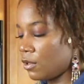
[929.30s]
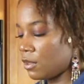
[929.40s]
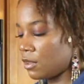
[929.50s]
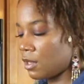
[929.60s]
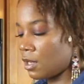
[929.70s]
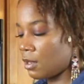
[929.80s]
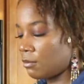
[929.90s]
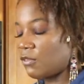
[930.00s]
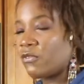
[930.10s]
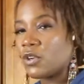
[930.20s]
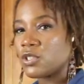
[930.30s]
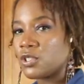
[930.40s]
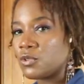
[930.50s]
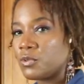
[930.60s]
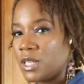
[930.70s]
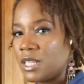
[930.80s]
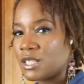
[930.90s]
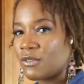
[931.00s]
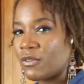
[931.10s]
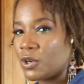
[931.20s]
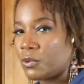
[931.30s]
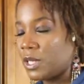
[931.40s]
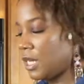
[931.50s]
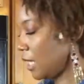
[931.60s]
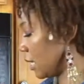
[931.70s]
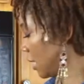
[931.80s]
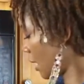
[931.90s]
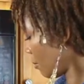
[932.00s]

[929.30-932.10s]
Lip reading: the first 2 weeks for Gwenny, and then I'm